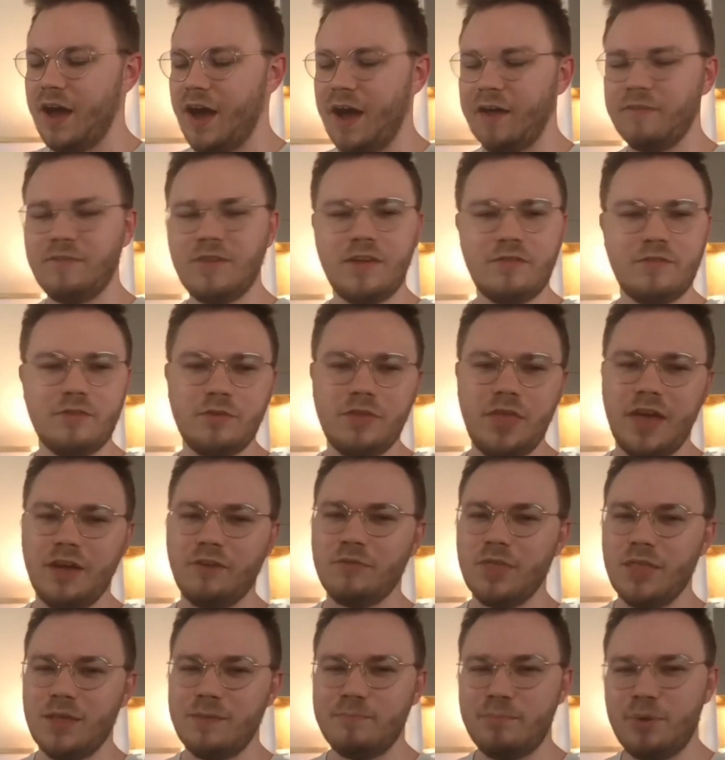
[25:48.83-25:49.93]
i've never like
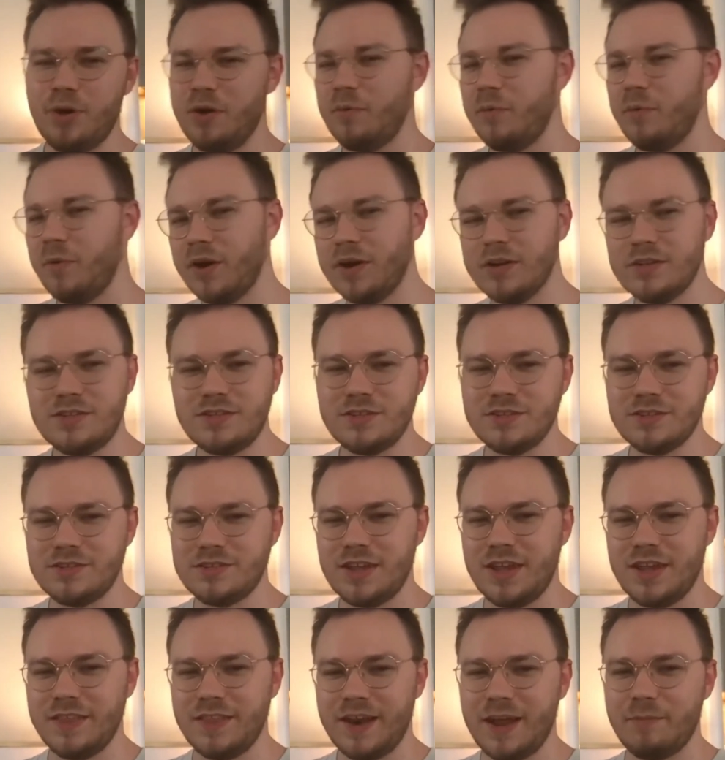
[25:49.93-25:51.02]
really put words to
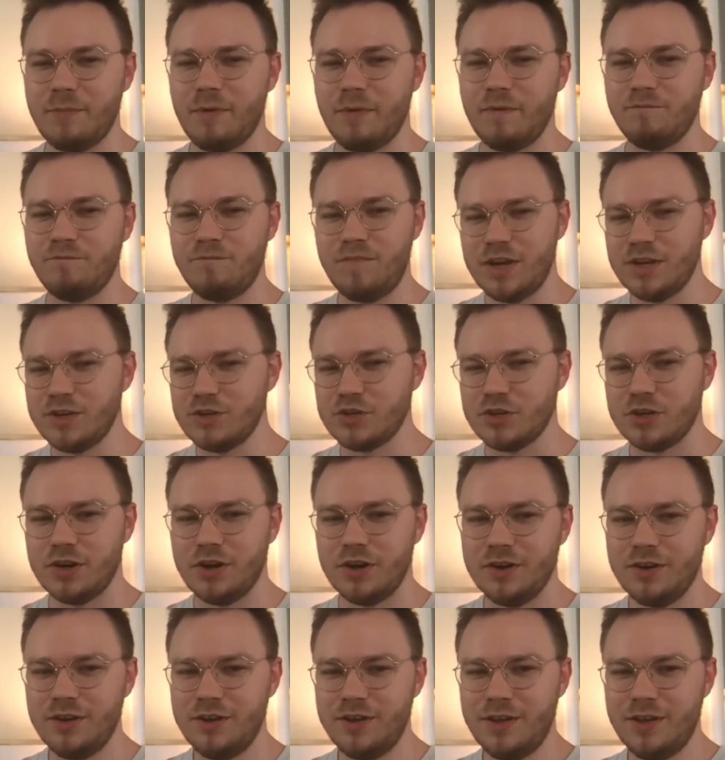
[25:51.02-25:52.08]
saying that i'm a finisher